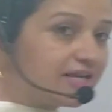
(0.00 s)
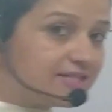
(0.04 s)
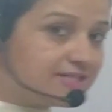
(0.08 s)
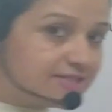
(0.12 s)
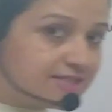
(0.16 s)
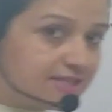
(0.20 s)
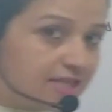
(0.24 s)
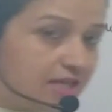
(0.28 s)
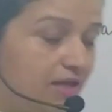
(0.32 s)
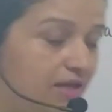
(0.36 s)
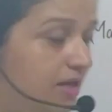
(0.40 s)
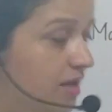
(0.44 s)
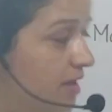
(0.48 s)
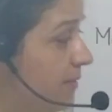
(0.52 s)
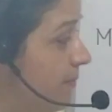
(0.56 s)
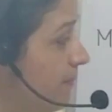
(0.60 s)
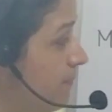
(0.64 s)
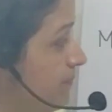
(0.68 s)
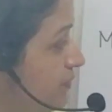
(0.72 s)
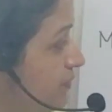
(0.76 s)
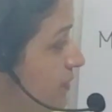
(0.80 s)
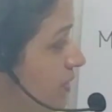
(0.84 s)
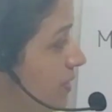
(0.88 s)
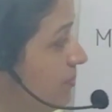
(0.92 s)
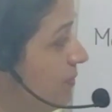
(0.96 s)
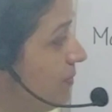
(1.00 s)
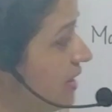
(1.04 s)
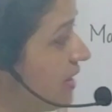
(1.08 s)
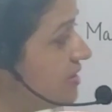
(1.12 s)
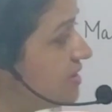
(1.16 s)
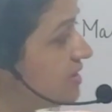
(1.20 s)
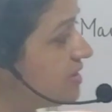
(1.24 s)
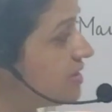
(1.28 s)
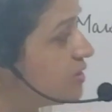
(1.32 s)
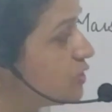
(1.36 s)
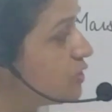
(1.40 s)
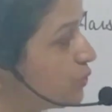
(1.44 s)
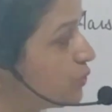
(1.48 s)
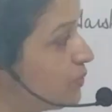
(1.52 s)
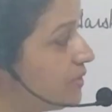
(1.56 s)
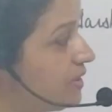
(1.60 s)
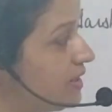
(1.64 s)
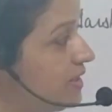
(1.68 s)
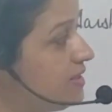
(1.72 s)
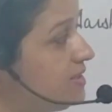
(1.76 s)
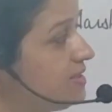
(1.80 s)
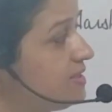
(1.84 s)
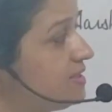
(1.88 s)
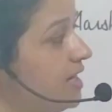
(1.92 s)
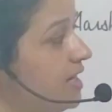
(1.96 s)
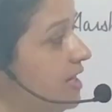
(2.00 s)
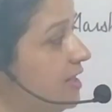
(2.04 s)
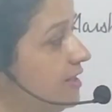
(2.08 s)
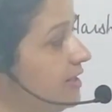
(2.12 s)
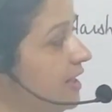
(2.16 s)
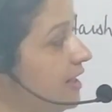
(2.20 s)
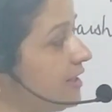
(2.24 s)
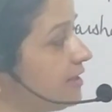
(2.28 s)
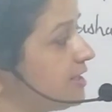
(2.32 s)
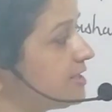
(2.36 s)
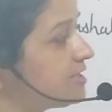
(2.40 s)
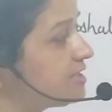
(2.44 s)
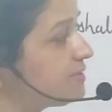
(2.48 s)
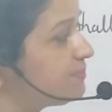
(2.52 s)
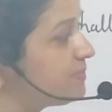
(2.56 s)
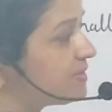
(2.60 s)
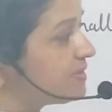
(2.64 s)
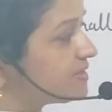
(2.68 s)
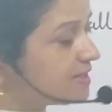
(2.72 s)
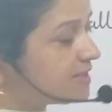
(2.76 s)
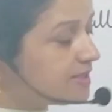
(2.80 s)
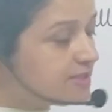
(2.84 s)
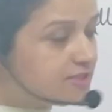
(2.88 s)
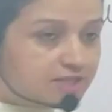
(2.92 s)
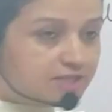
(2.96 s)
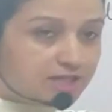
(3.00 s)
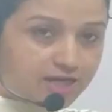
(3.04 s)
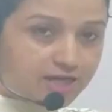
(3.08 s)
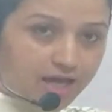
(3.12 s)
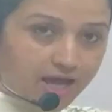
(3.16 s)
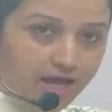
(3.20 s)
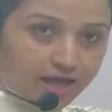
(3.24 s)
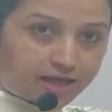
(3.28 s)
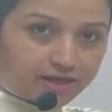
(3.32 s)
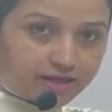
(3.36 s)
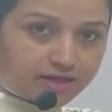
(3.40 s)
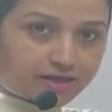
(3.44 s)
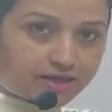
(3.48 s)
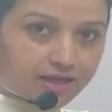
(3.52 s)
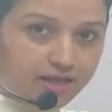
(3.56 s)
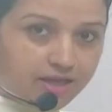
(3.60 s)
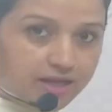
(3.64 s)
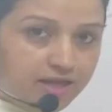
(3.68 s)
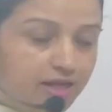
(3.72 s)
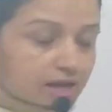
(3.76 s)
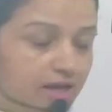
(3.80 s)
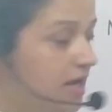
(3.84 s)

see, my dear students, that this messenger RNA